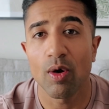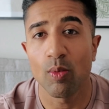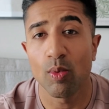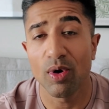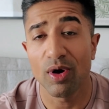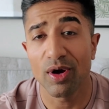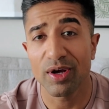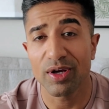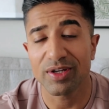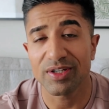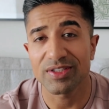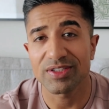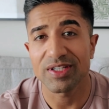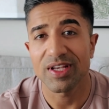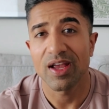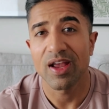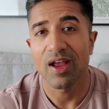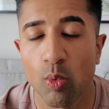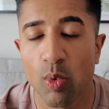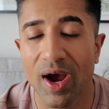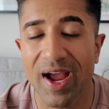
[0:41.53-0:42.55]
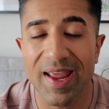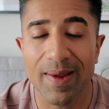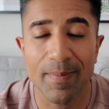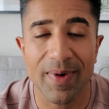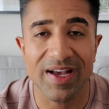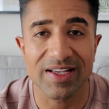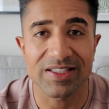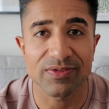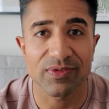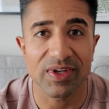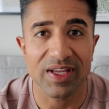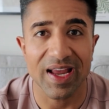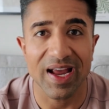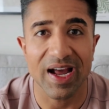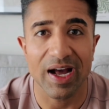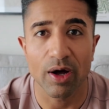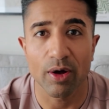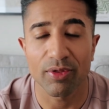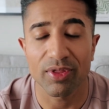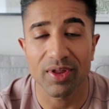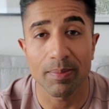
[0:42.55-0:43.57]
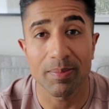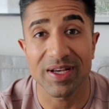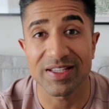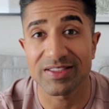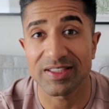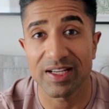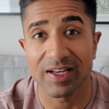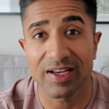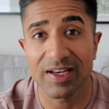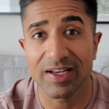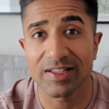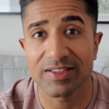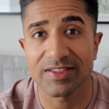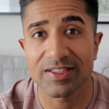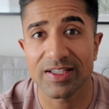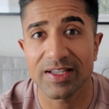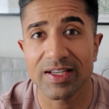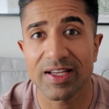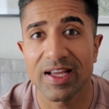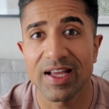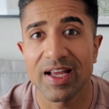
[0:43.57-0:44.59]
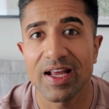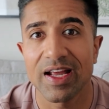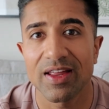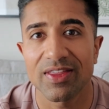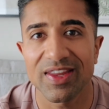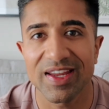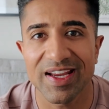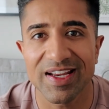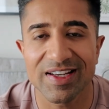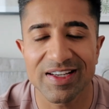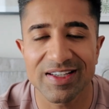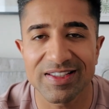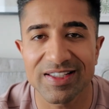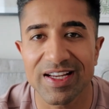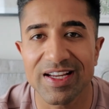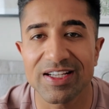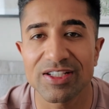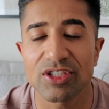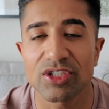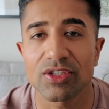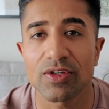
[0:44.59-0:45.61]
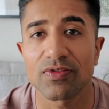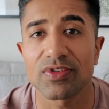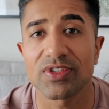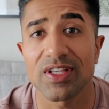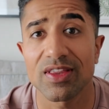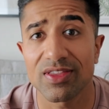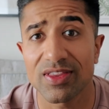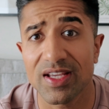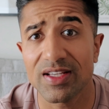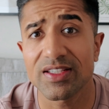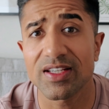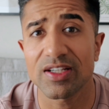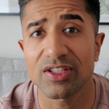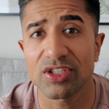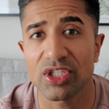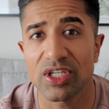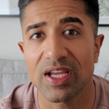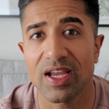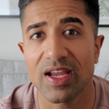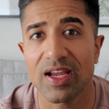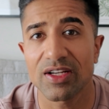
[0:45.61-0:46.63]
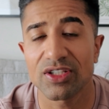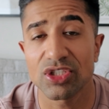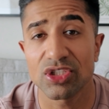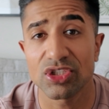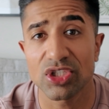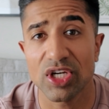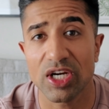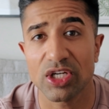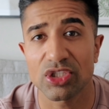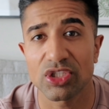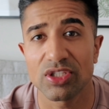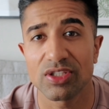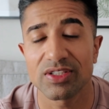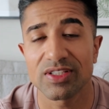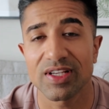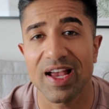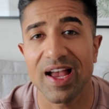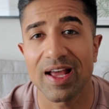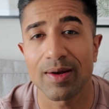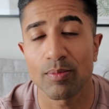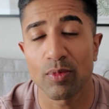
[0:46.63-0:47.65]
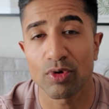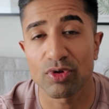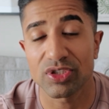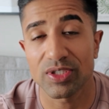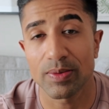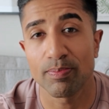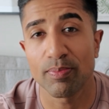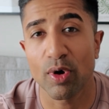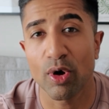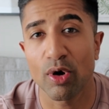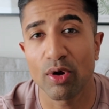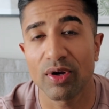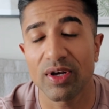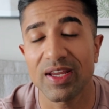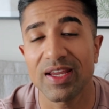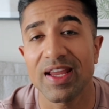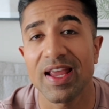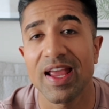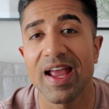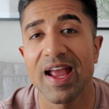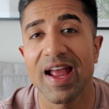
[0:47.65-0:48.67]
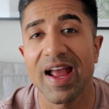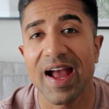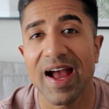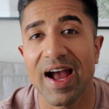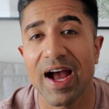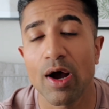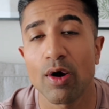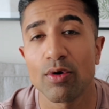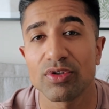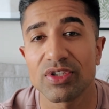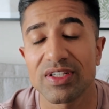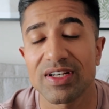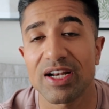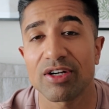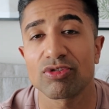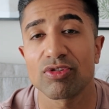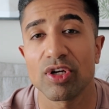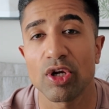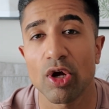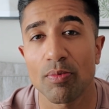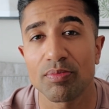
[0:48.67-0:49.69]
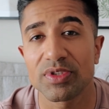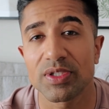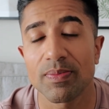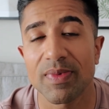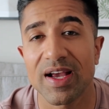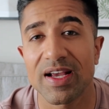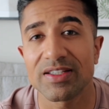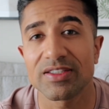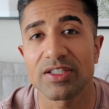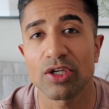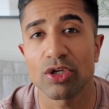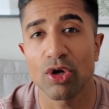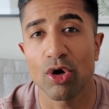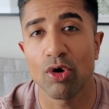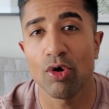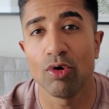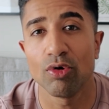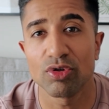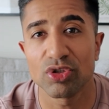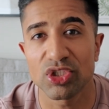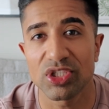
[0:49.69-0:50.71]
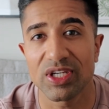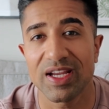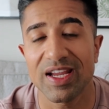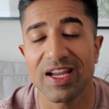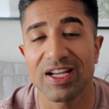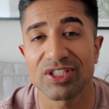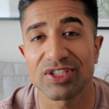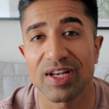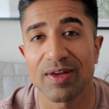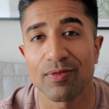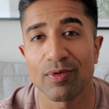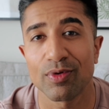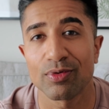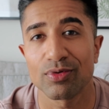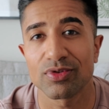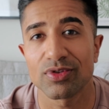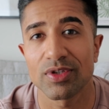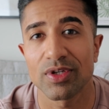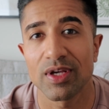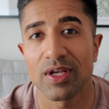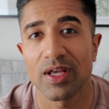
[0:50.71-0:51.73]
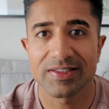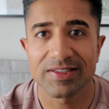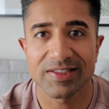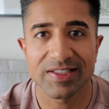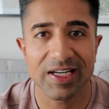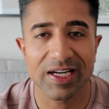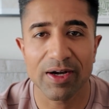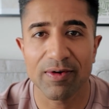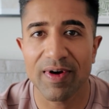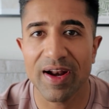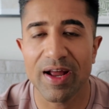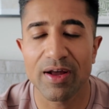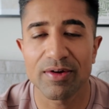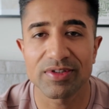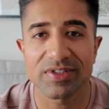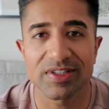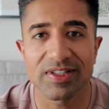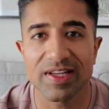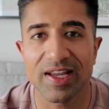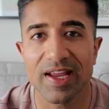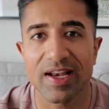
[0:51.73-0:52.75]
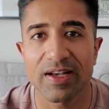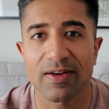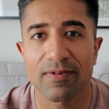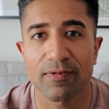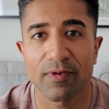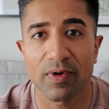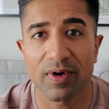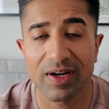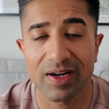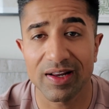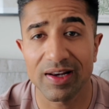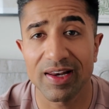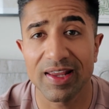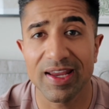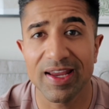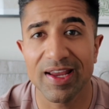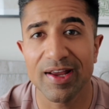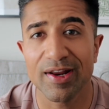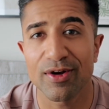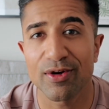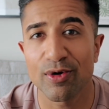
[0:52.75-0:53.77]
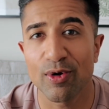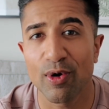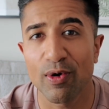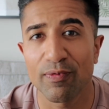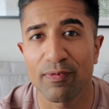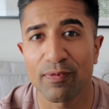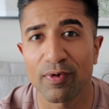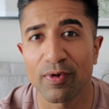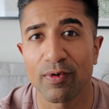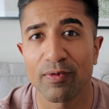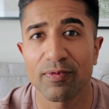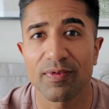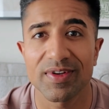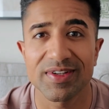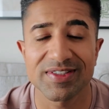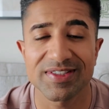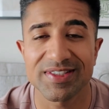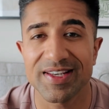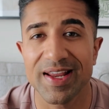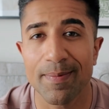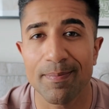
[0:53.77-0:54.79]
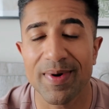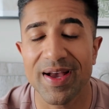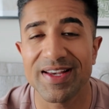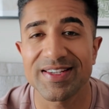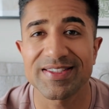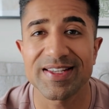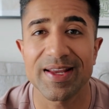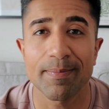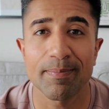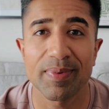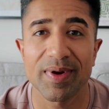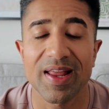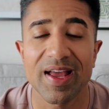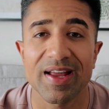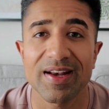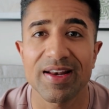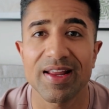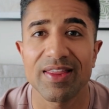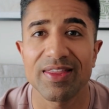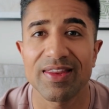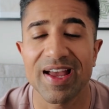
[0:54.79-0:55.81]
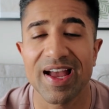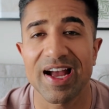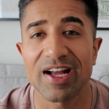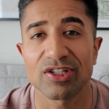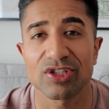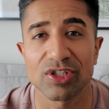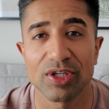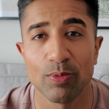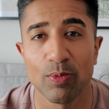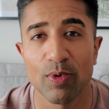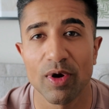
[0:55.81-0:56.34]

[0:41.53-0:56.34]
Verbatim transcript: works, why it matters for your health and masculinity, the hidden dangers of synthetic GH injections, and most importantly, how to naturally optimize your own GH levels. Stick around to the end for a clear, no fluff, step by step plan that actually